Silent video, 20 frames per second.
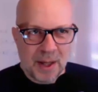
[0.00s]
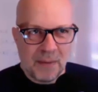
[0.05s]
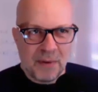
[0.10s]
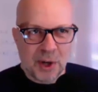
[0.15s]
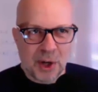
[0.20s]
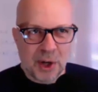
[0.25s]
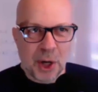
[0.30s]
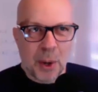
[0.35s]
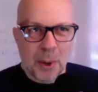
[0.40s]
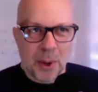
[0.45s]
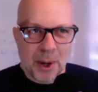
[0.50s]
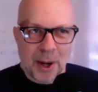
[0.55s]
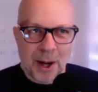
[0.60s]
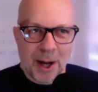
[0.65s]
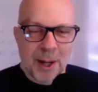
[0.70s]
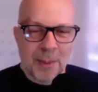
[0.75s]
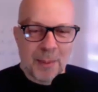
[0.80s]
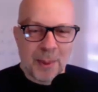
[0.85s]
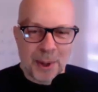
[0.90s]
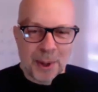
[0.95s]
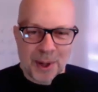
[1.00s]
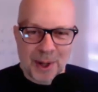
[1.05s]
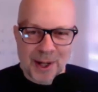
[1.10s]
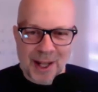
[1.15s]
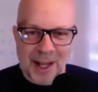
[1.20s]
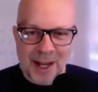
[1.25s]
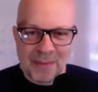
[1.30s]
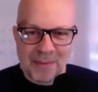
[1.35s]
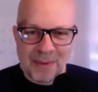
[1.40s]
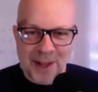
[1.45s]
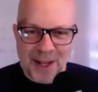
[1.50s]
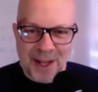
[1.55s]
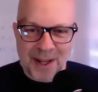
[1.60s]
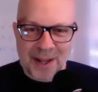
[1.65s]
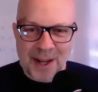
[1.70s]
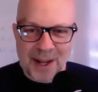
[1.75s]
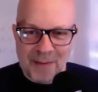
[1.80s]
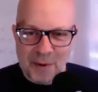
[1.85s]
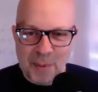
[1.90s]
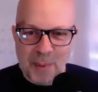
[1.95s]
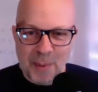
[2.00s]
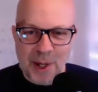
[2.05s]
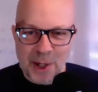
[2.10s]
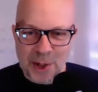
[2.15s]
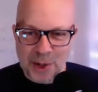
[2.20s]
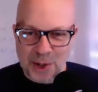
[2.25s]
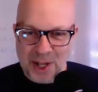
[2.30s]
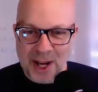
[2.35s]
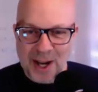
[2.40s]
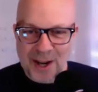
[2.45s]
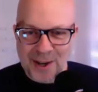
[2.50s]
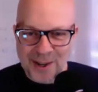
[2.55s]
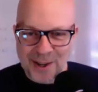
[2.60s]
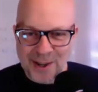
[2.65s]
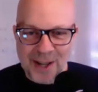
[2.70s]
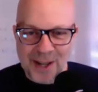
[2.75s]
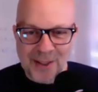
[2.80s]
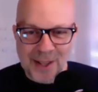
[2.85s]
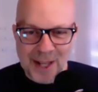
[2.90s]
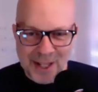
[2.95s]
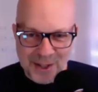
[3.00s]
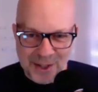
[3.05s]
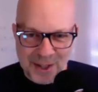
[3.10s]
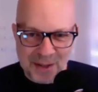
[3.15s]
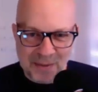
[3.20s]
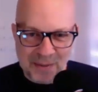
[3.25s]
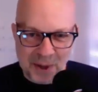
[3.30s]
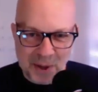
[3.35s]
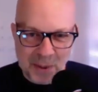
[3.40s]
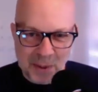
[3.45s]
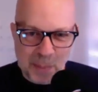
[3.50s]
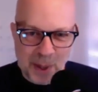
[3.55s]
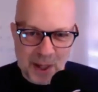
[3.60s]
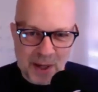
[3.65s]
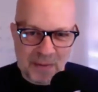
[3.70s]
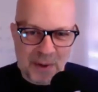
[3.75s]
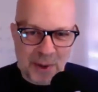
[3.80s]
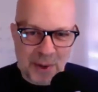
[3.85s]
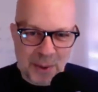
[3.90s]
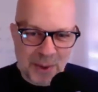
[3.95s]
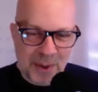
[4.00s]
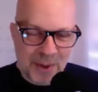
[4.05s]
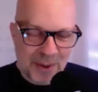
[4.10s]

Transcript: if you're going on about your life, like, everybody should care a lot, that's different. But if you